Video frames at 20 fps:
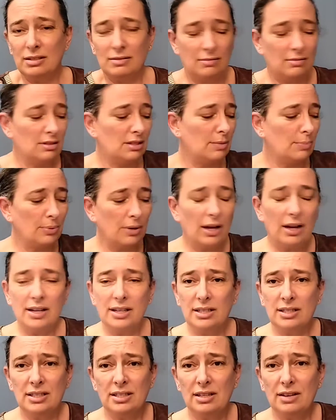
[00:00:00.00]

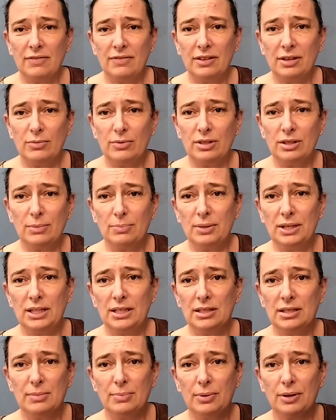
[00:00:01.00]
supplies stuffing with the bead
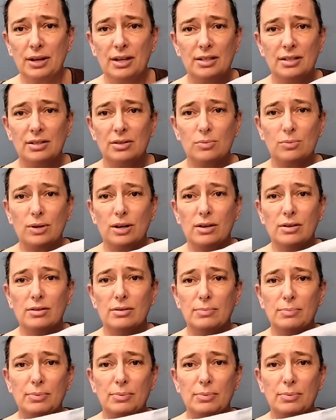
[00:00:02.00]
supplies as well?